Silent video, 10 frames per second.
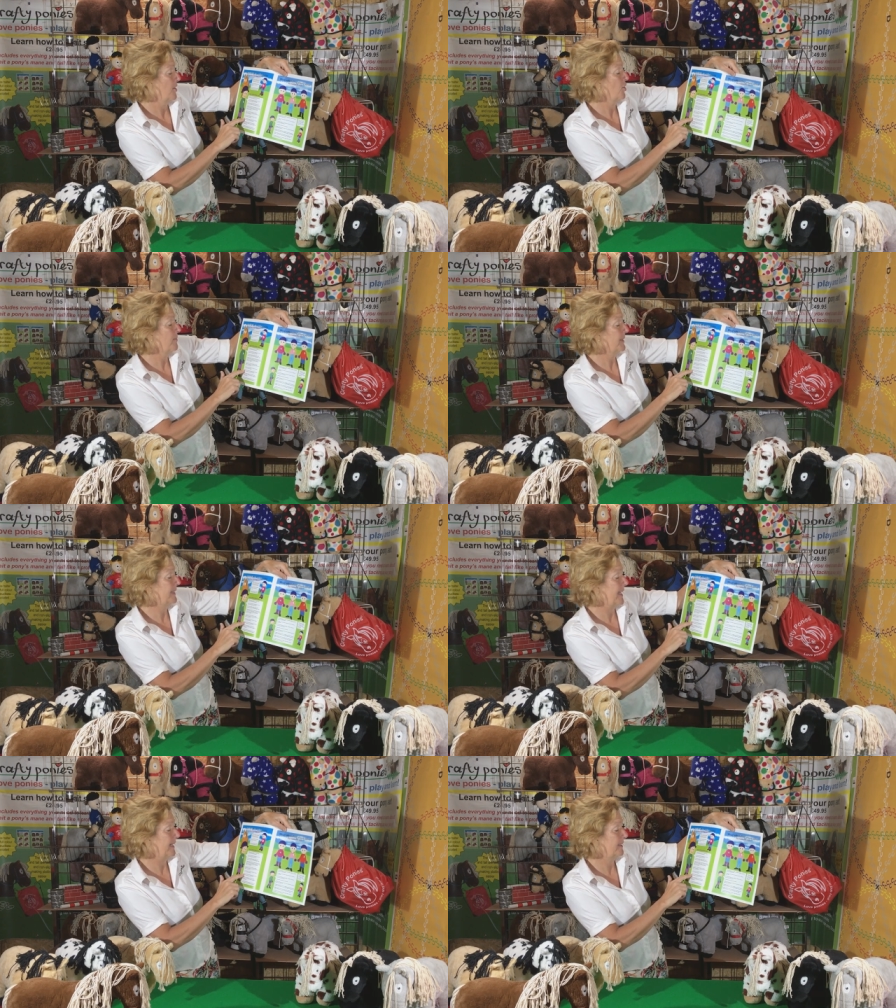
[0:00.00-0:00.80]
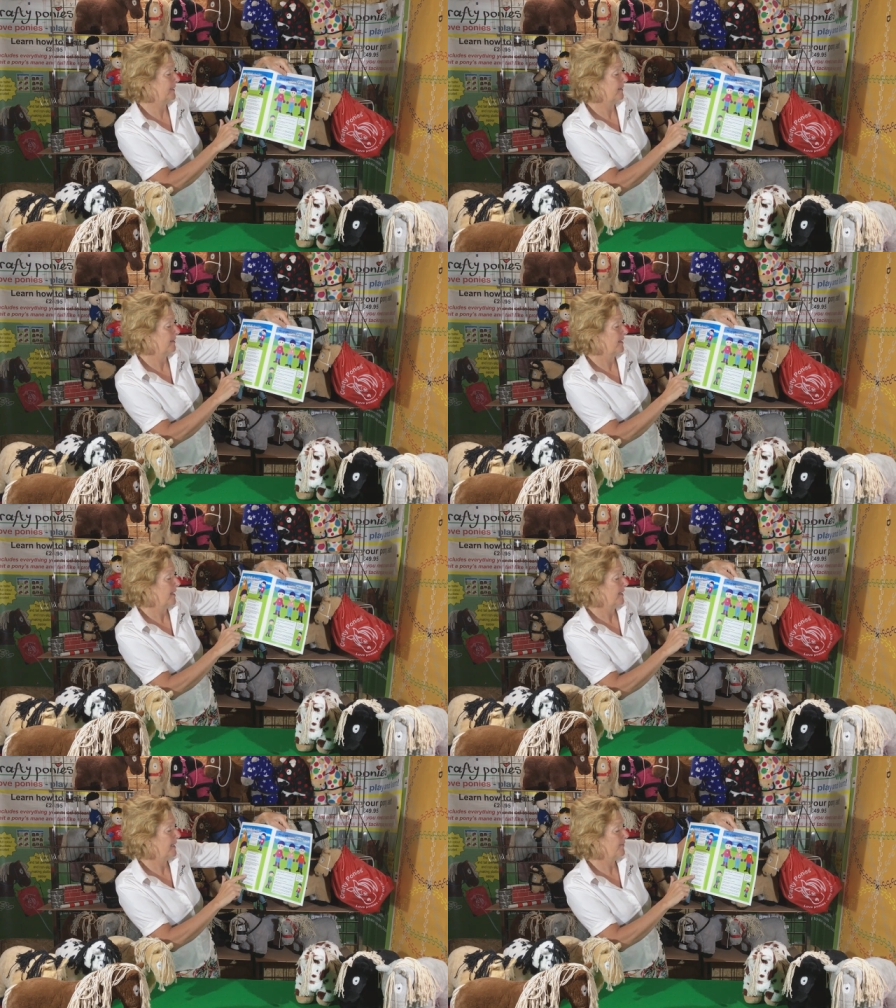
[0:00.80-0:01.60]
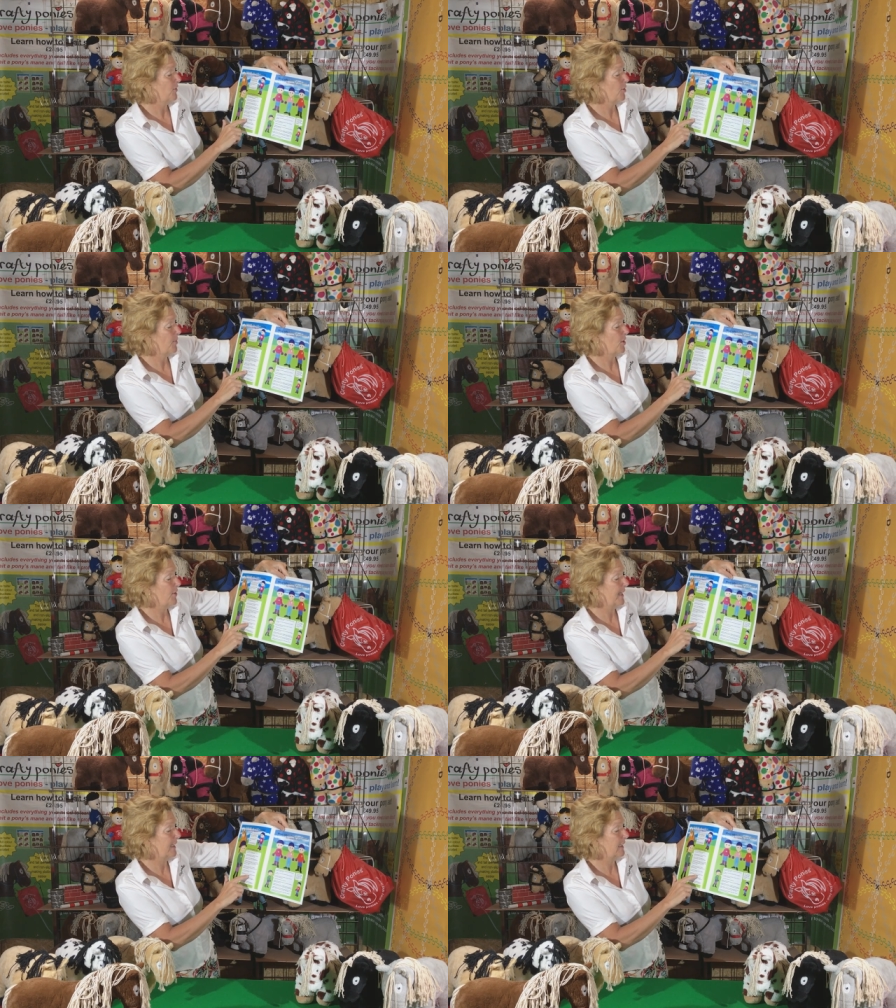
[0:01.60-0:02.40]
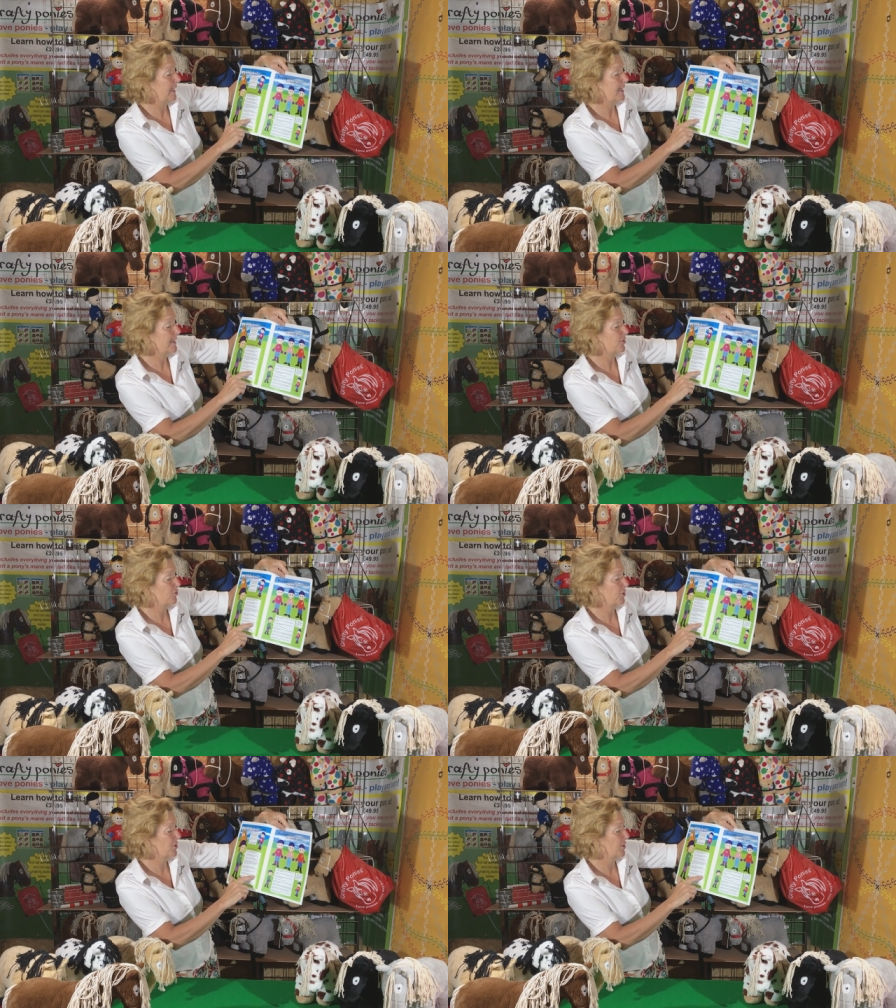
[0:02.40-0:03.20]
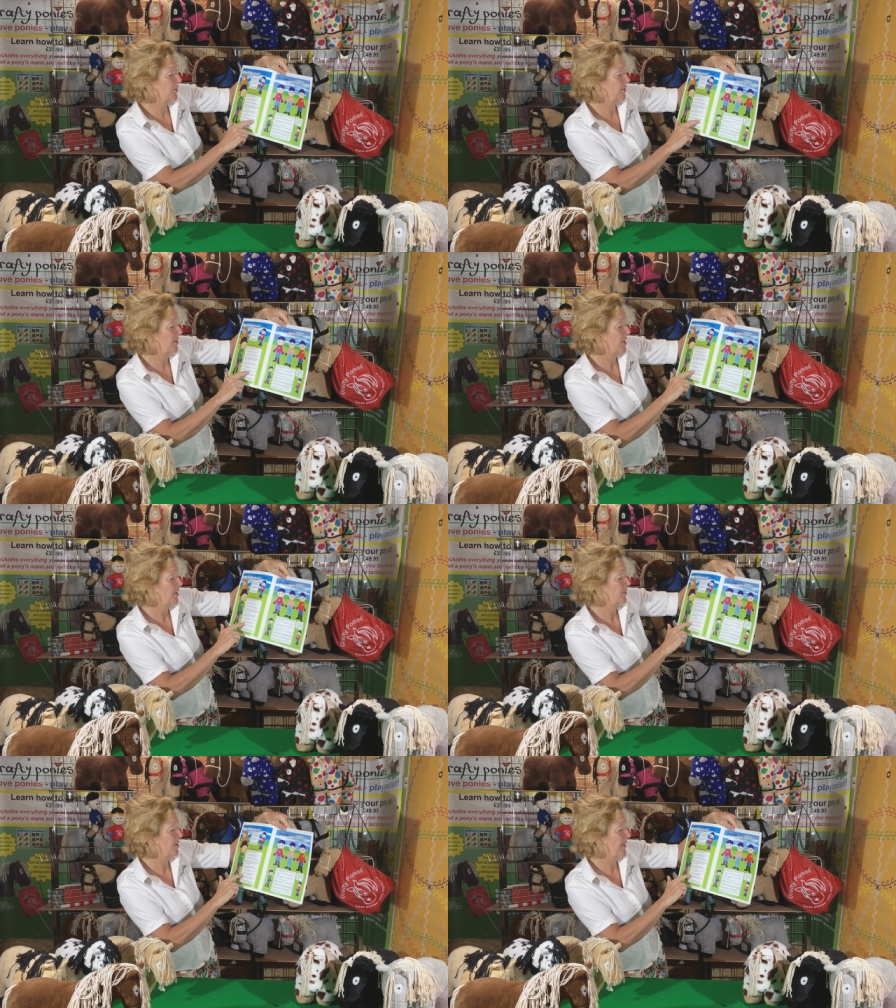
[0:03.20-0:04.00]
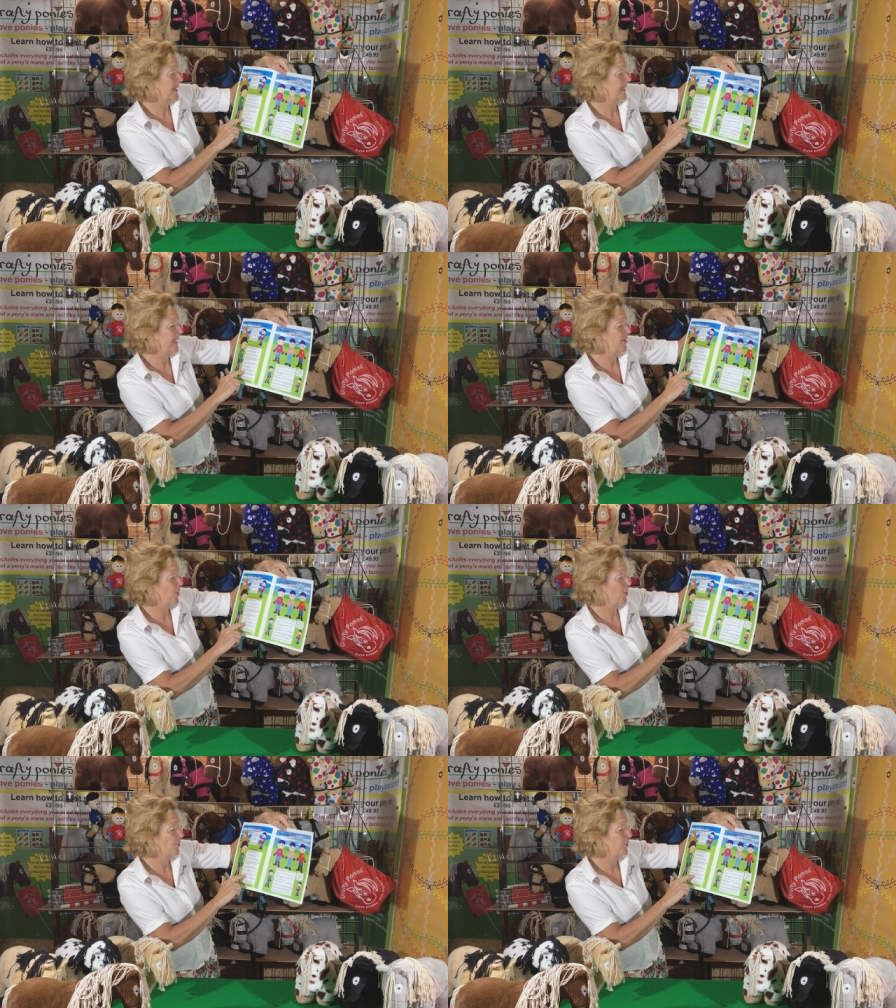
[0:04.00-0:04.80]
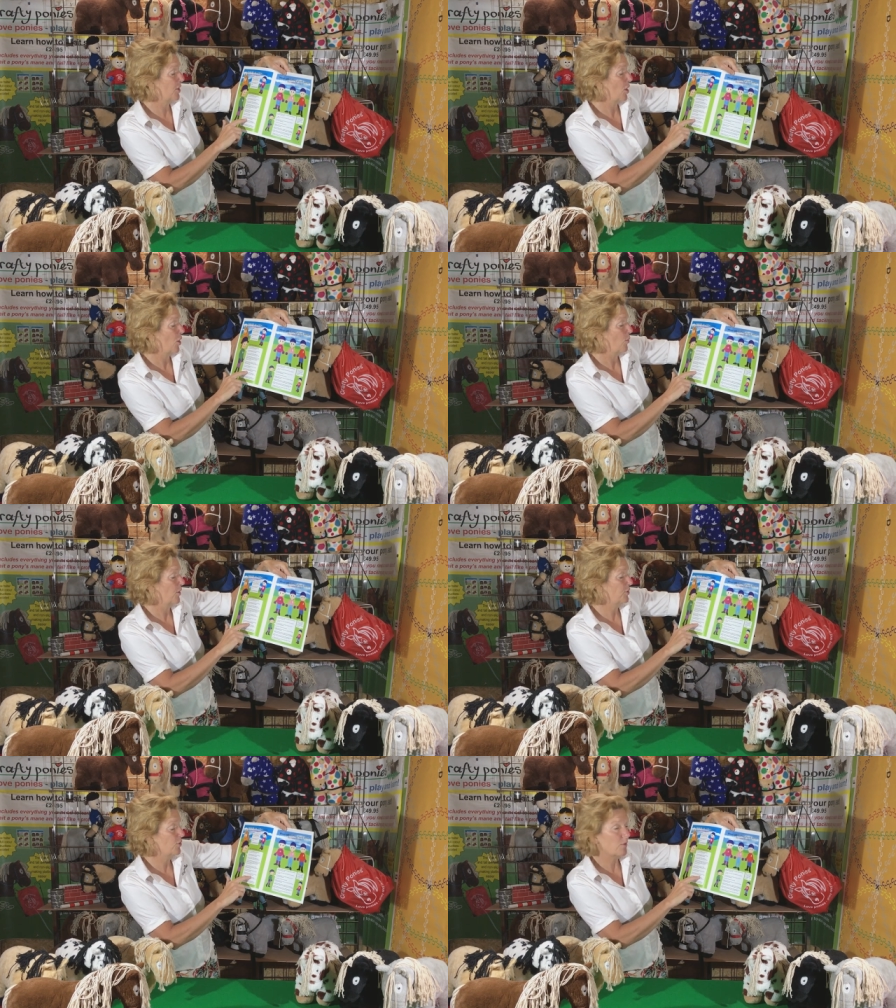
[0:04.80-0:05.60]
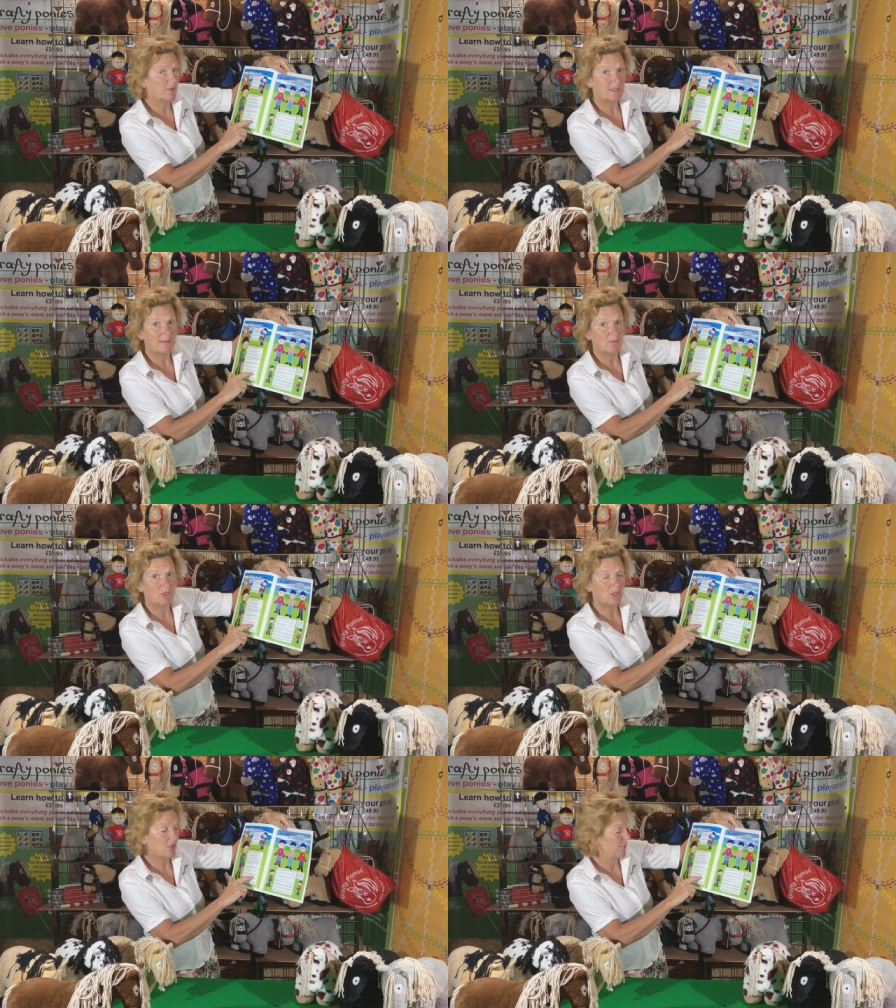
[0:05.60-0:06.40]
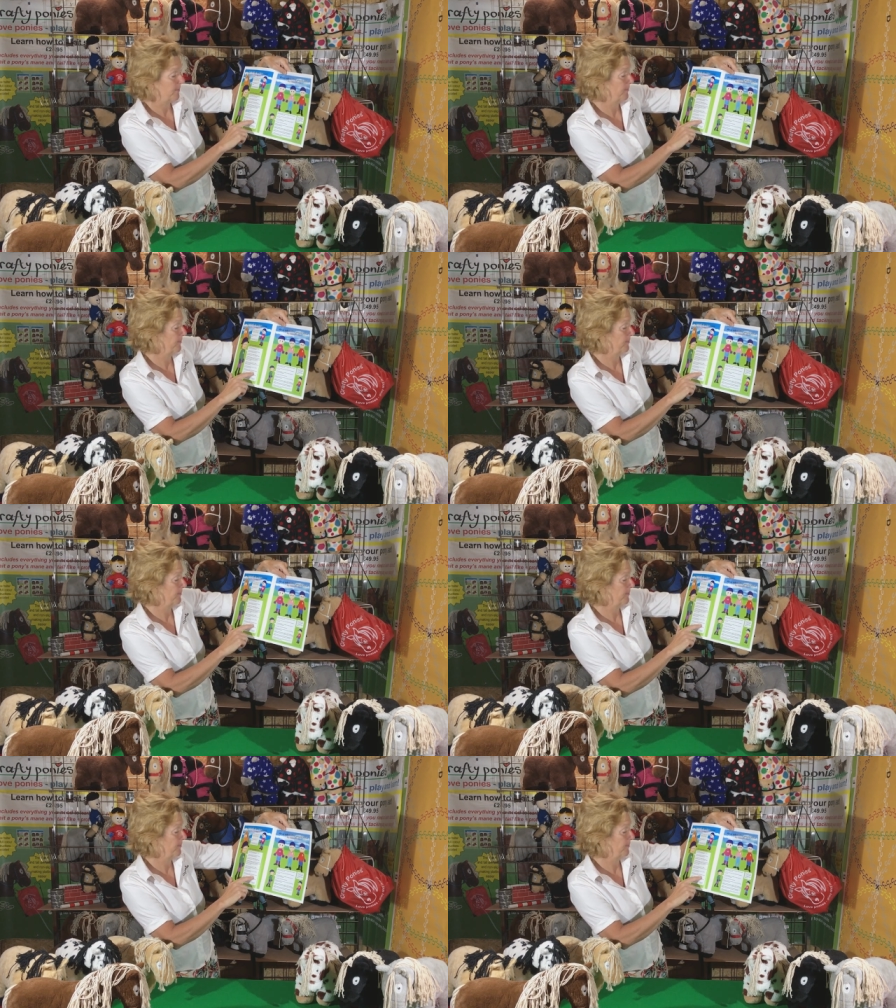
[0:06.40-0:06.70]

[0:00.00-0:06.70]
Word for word: Number six, give your pony clear instructions so that he knows what you want him to do.